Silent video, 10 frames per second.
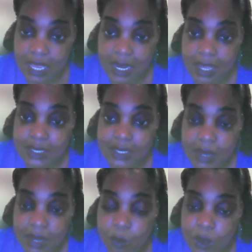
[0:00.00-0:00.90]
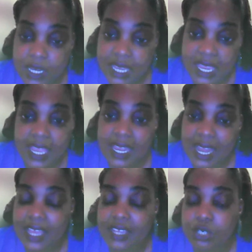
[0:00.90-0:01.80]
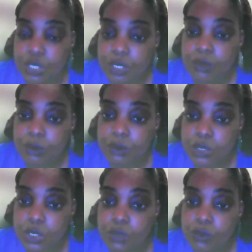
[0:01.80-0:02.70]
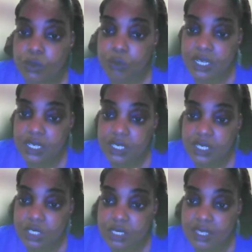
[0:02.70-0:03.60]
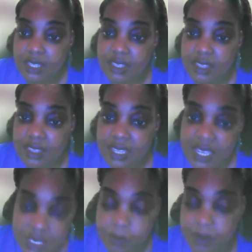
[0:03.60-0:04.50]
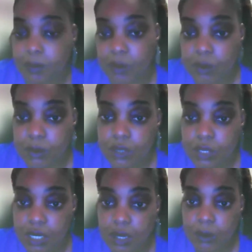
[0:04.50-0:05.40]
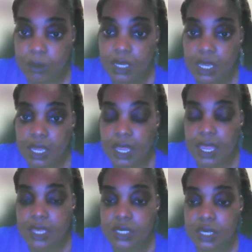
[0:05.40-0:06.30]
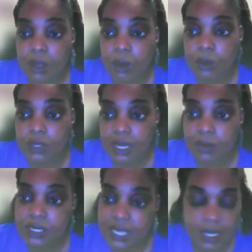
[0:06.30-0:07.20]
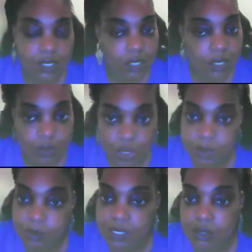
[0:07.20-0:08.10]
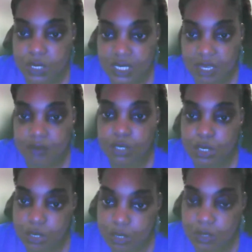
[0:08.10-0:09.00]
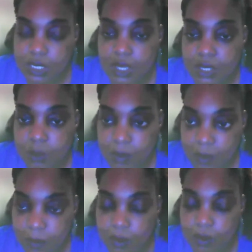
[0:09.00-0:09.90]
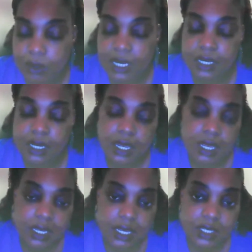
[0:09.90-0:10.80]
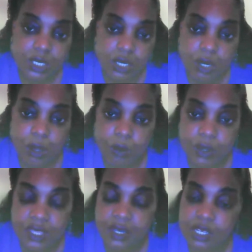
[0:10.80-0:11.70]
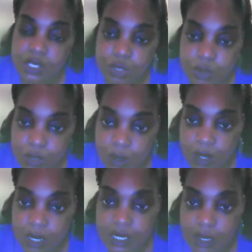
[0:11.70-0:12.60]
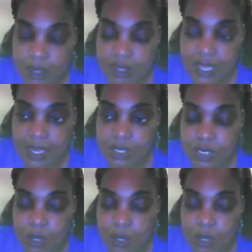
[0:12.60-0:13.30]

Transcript: And I was like, what can I do to reach these people, And so they was like, just be yourself, just, talk to people and get to know what their issues are and all that.